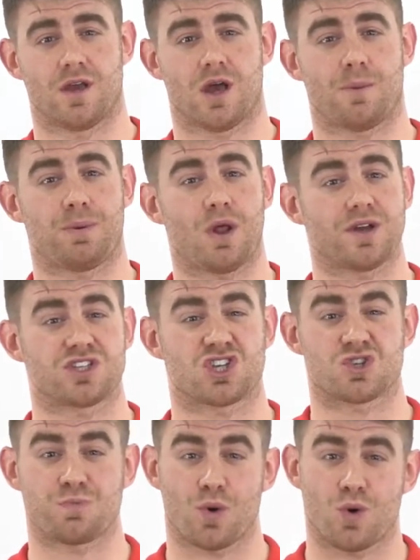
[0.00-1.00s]
Applied to
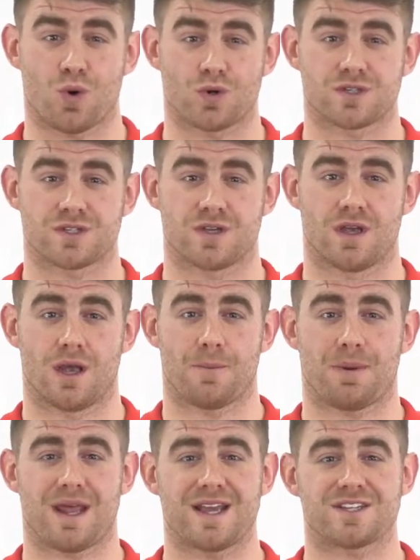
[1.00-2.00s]
sport,
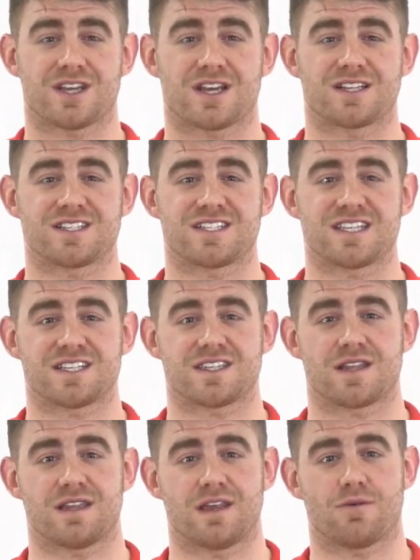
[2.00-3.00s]
players are
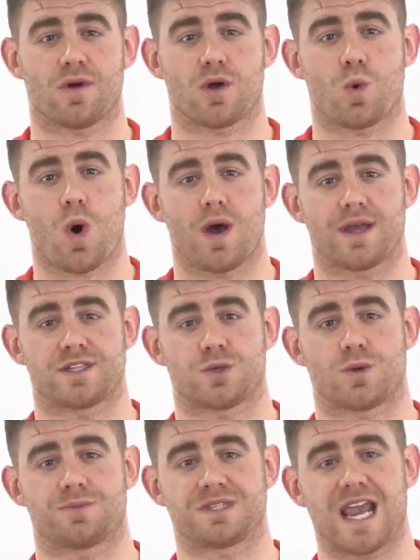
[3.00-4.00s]
consistently required
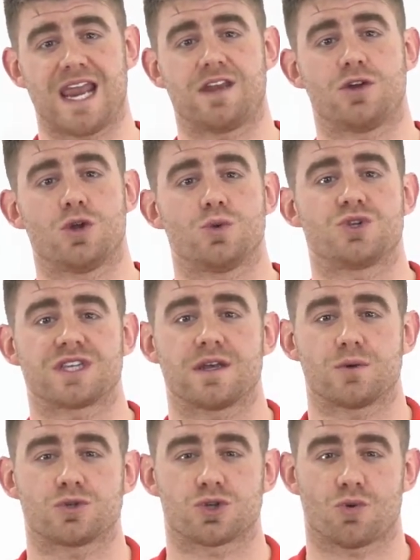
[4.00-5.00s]
to obtain new
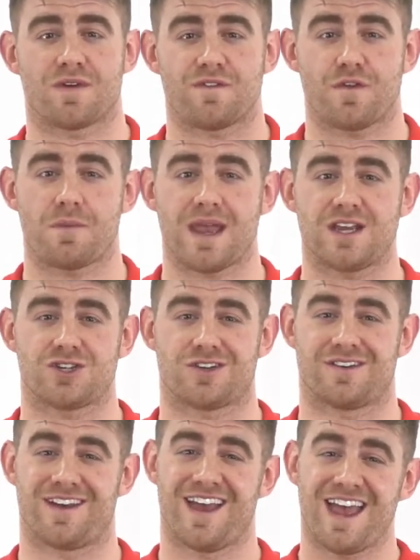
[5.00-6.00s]
skills or
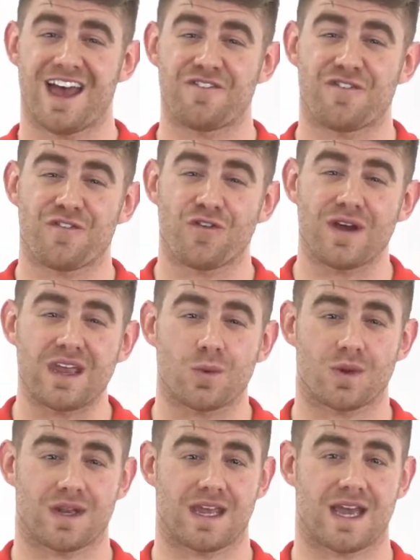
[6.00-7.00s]
information and
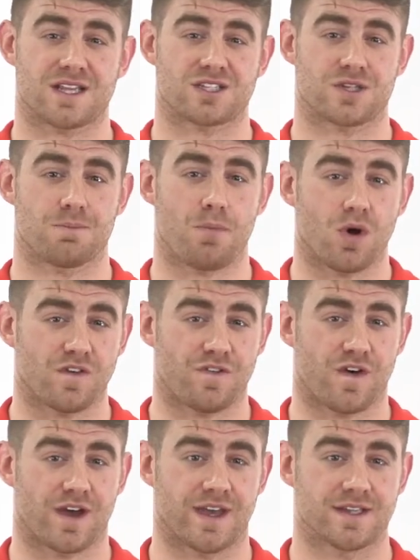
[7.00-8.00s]
frequently asked to
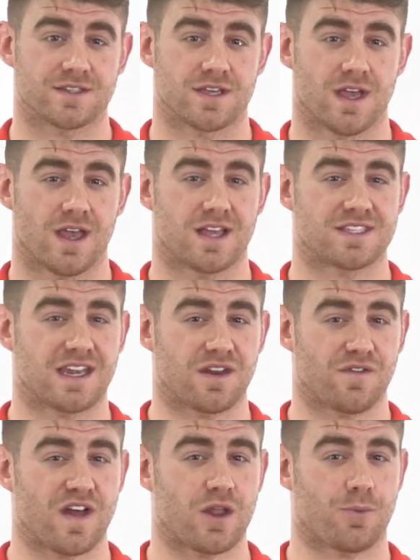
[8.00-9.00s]
modify it as they
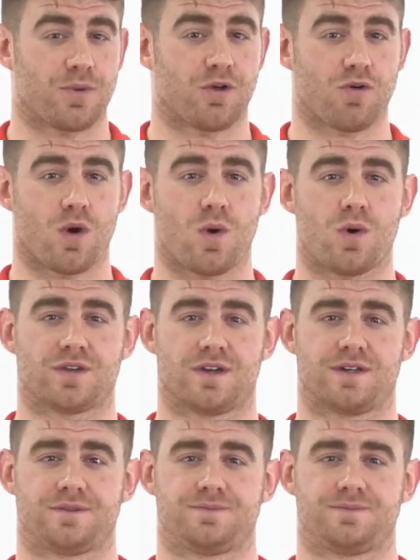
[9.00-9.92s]
develop and grow older.